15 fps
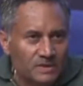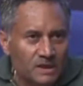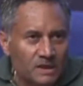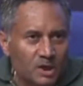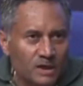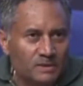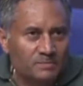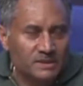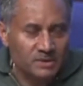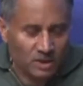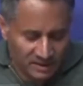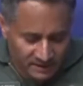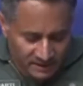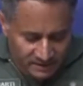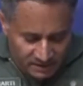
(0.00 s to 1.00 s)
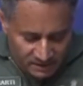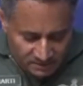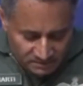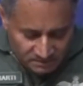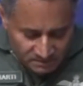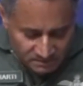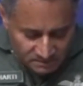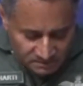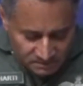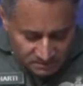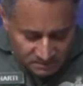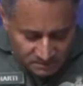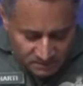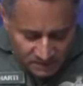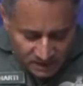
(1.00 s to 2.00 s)
will not be tolerated.
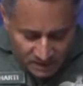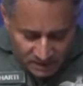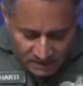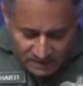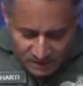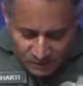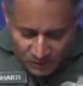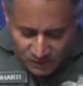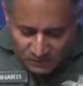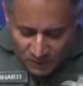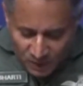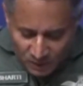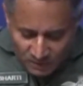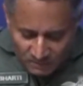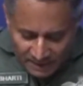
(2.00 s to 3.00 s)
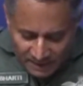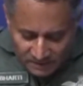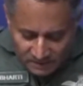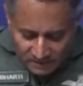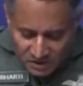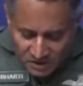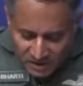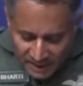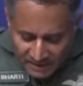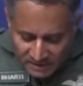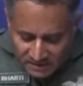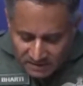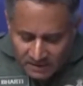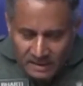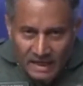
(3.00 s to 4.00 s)
This was followed by
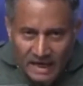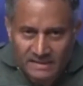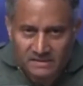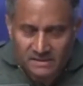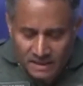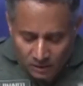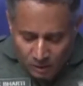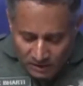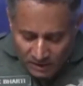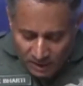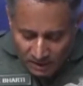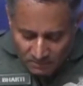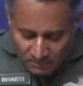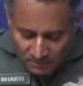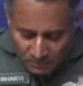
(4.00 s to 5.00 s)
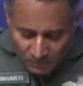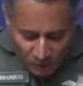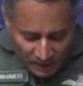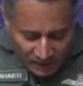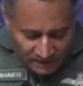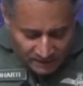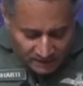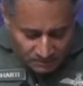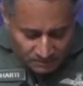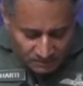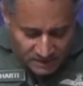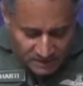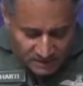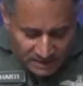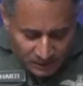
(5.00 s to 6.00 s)
strikes at Sargoda, Bholari,
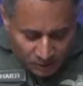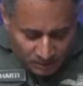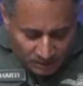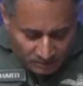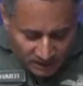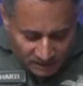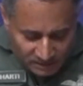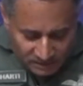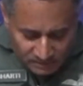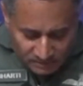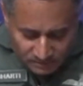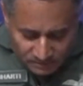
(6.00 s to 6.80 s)
Jacobabad.